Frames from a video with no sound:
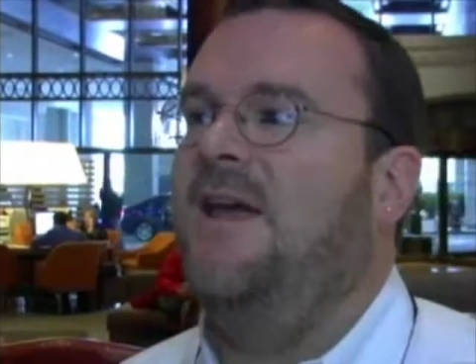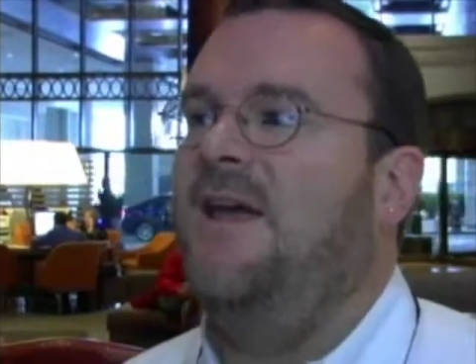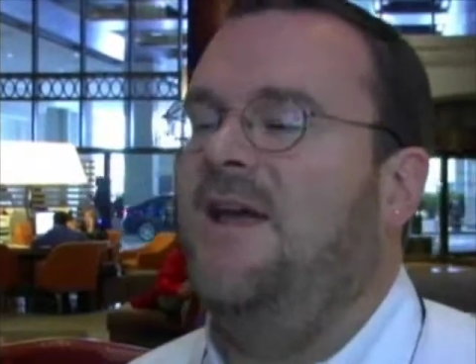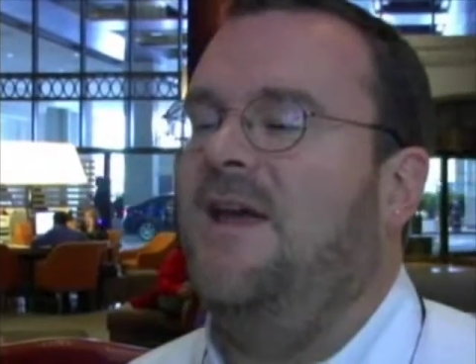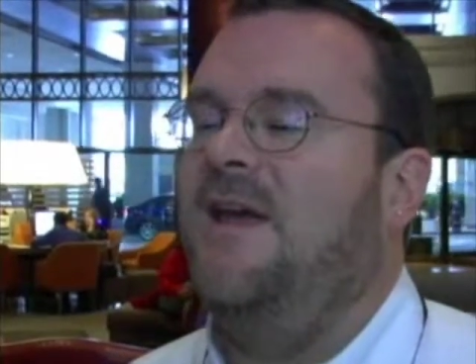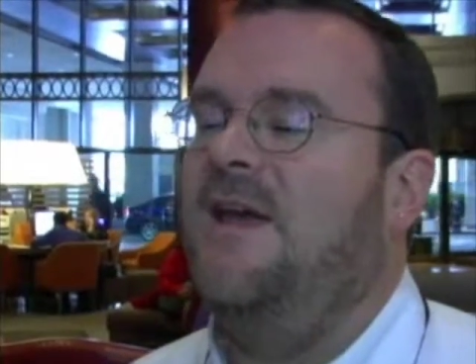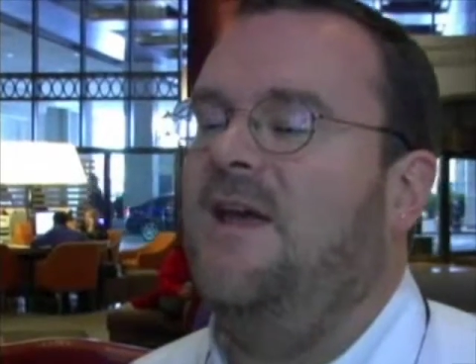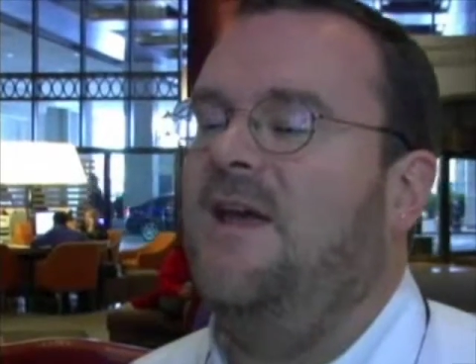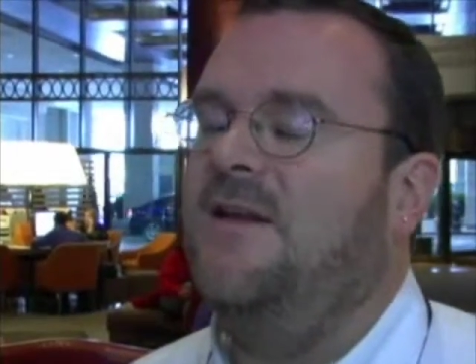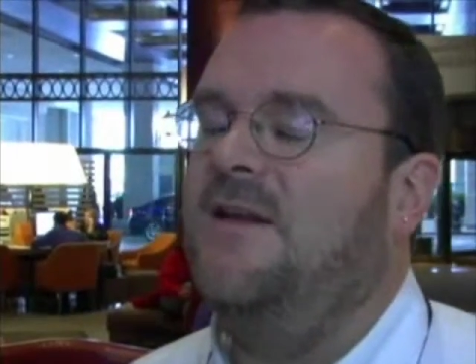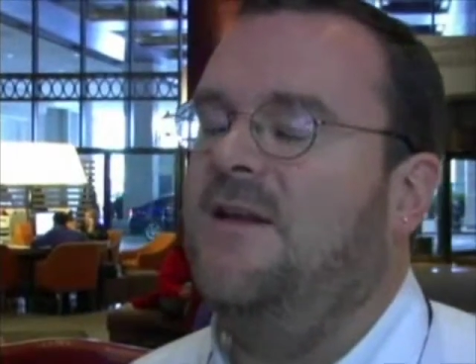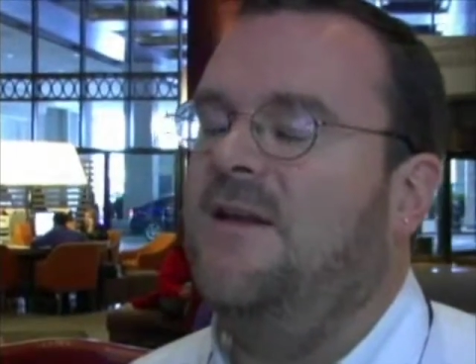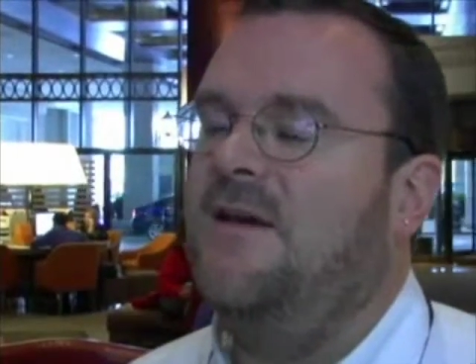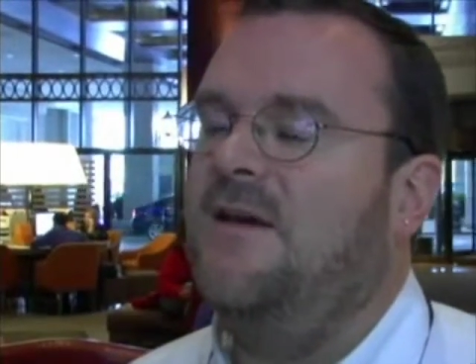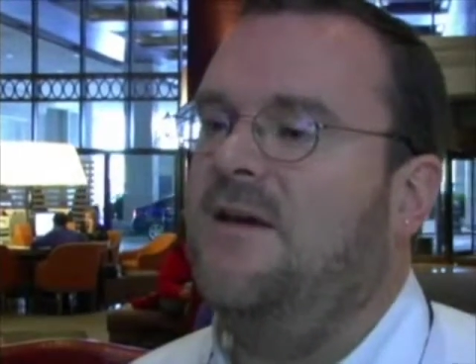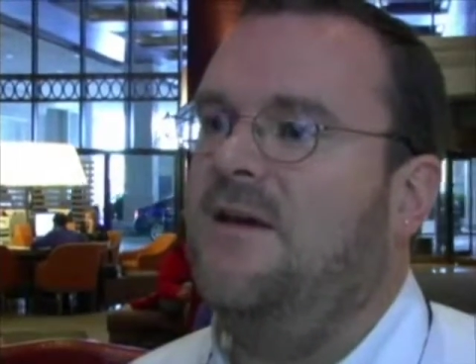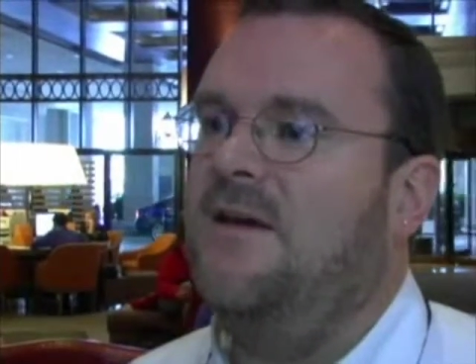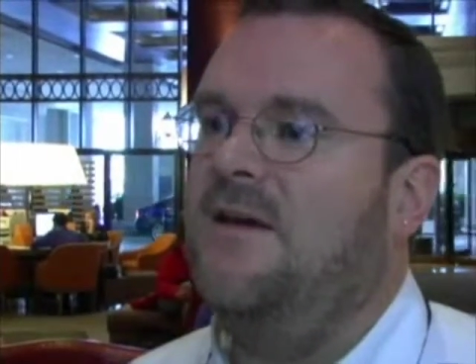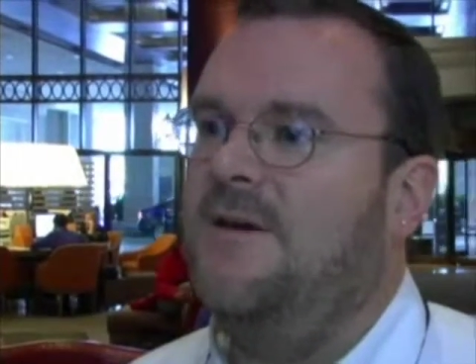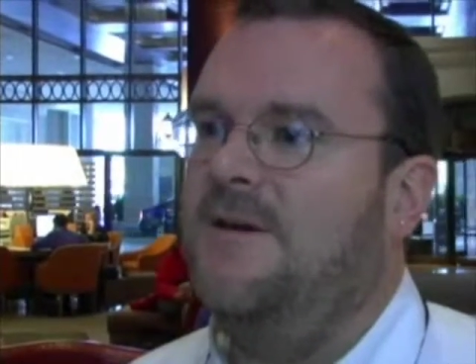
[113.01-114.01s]
And
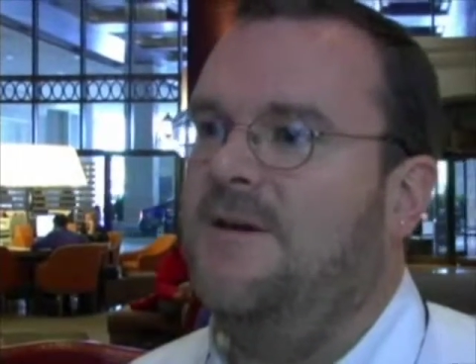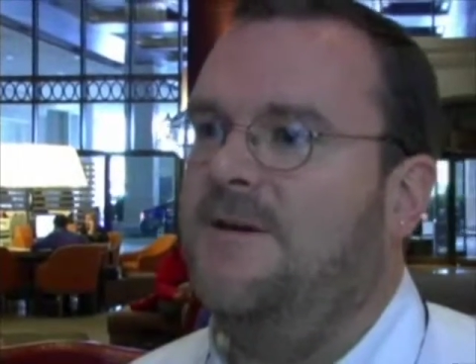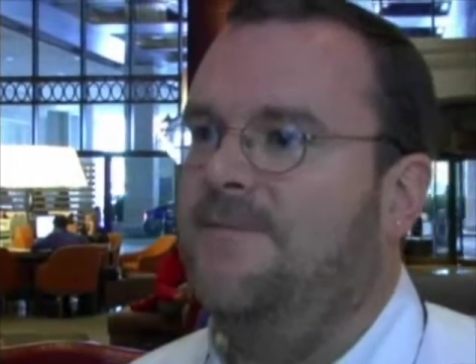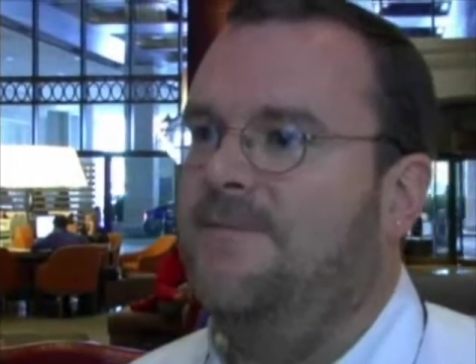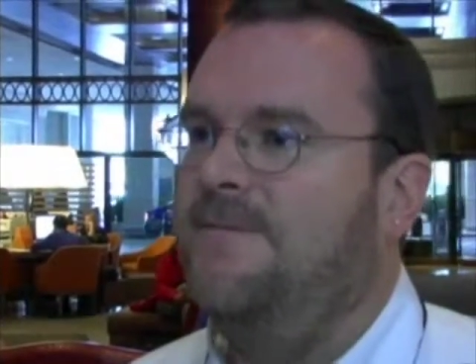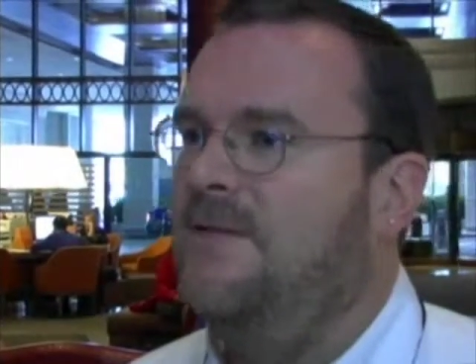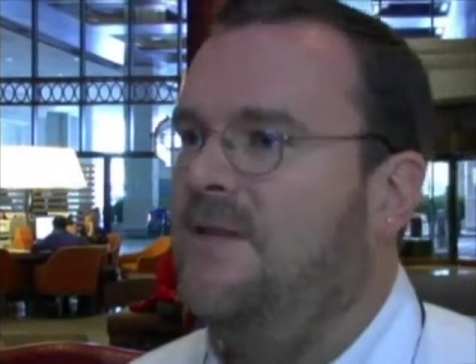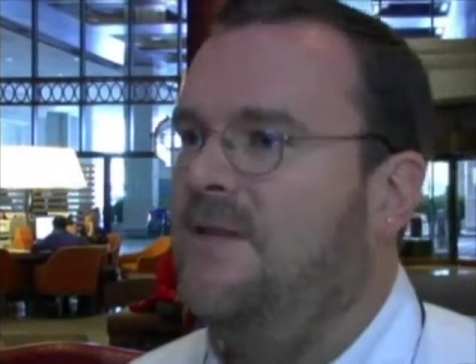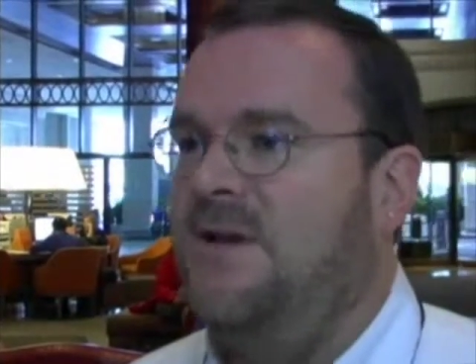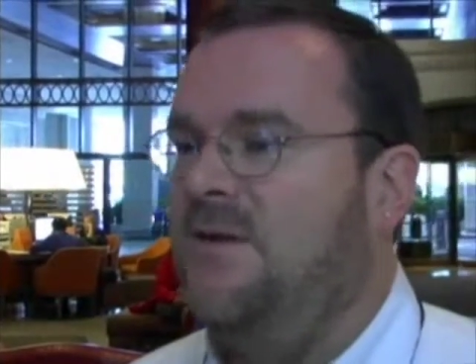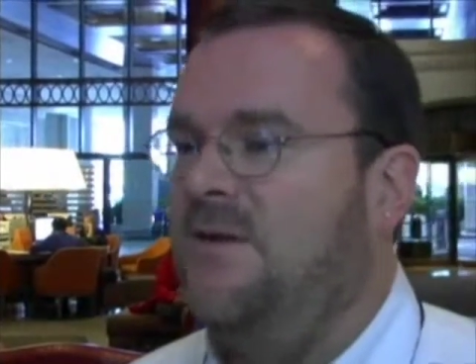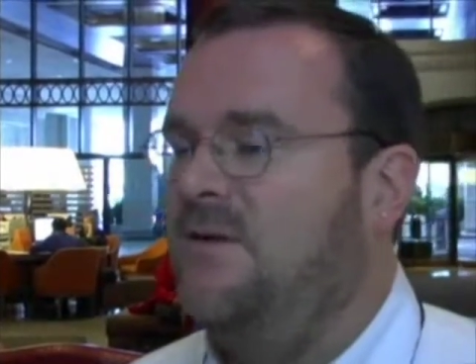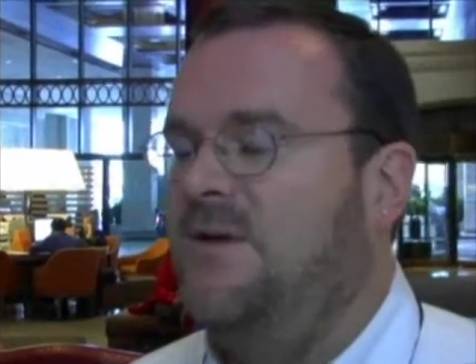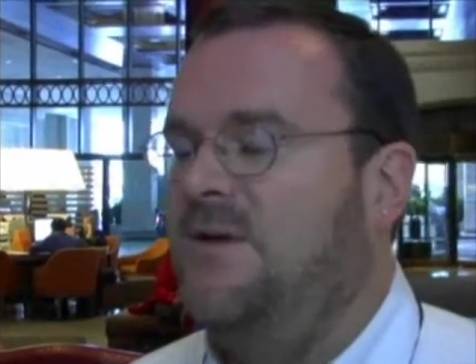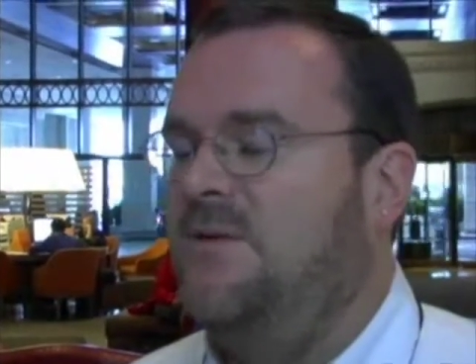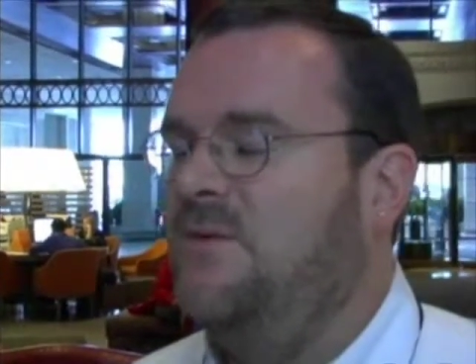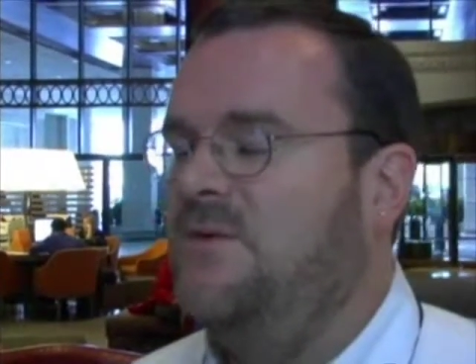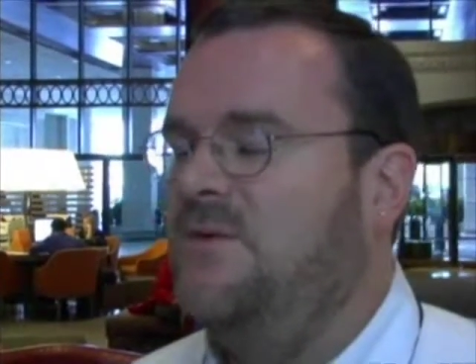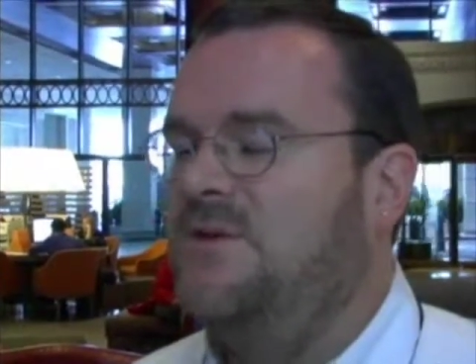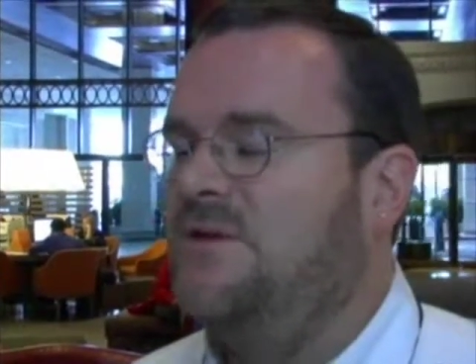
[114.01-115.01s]

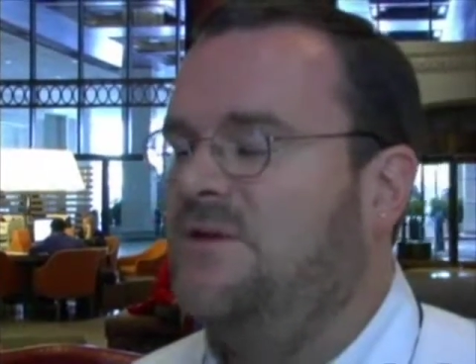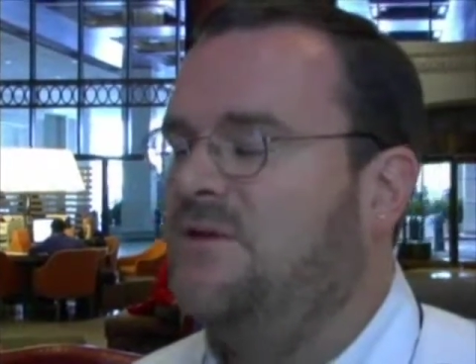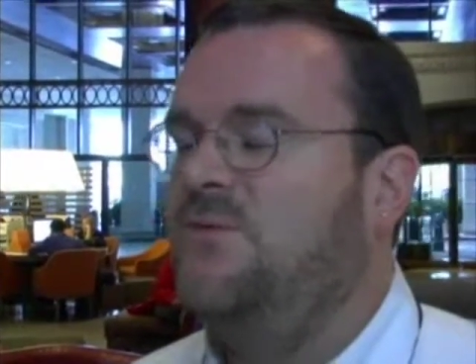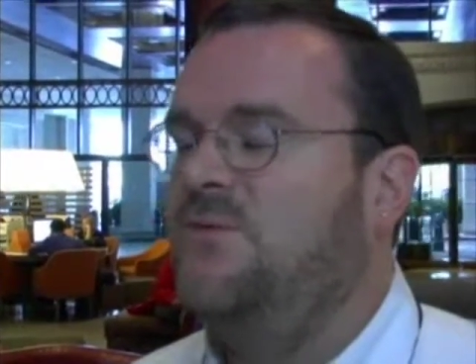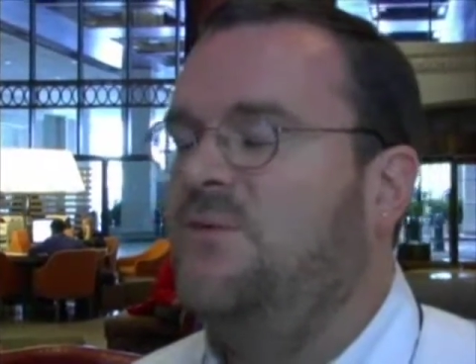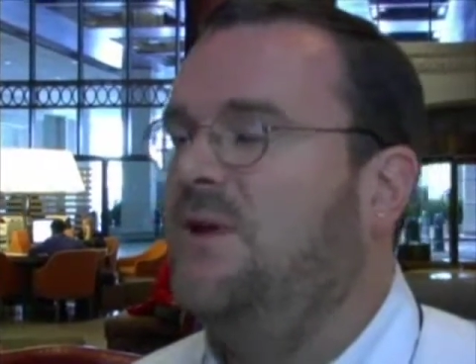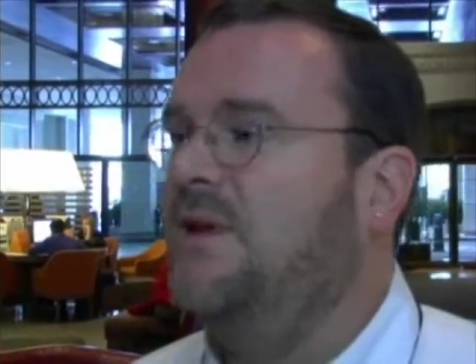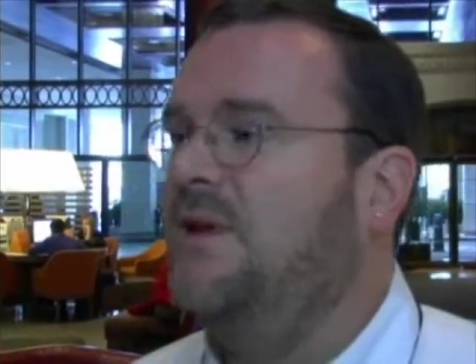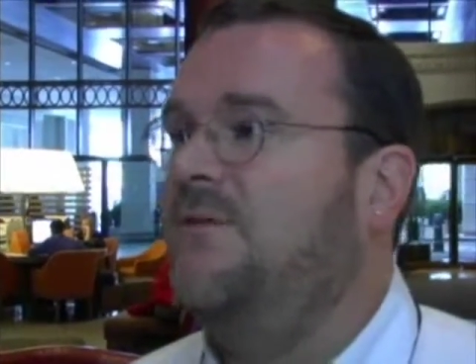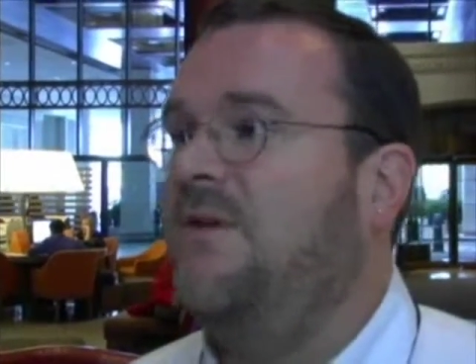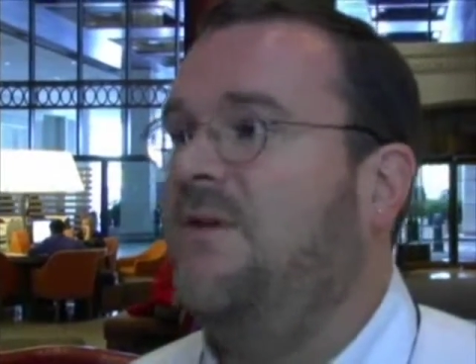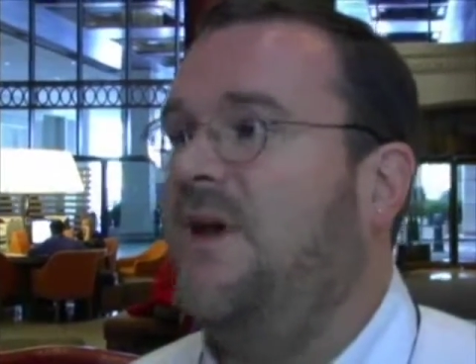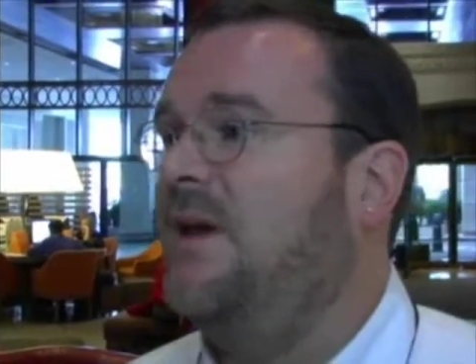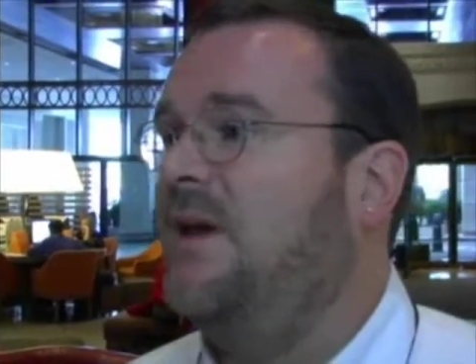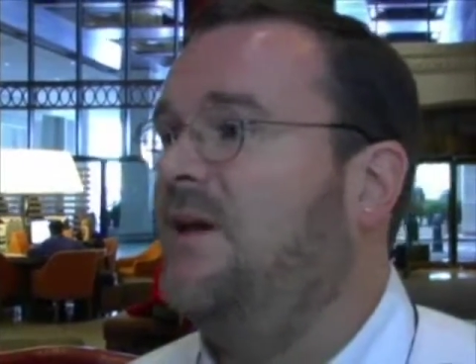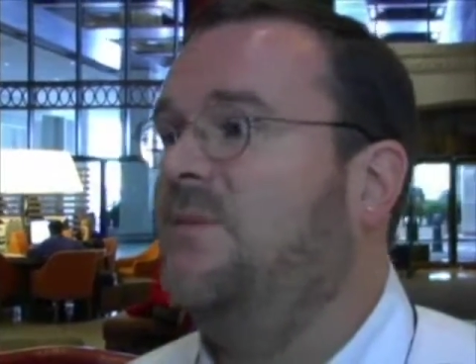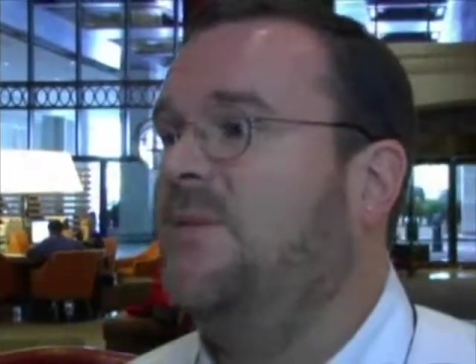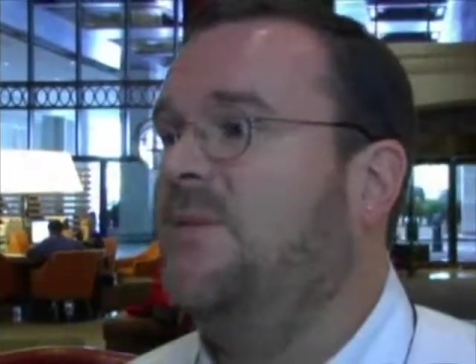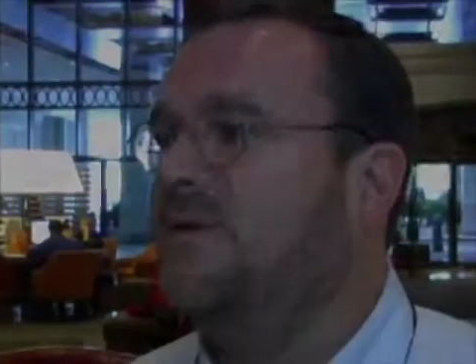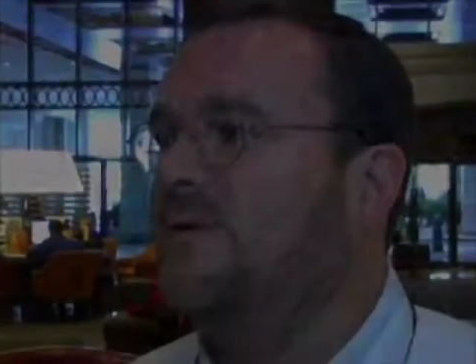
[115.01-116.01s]
it was just really
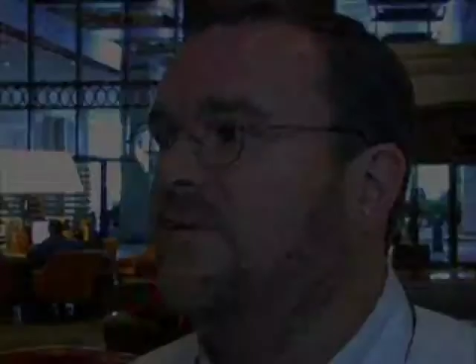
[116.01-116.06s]
valuable.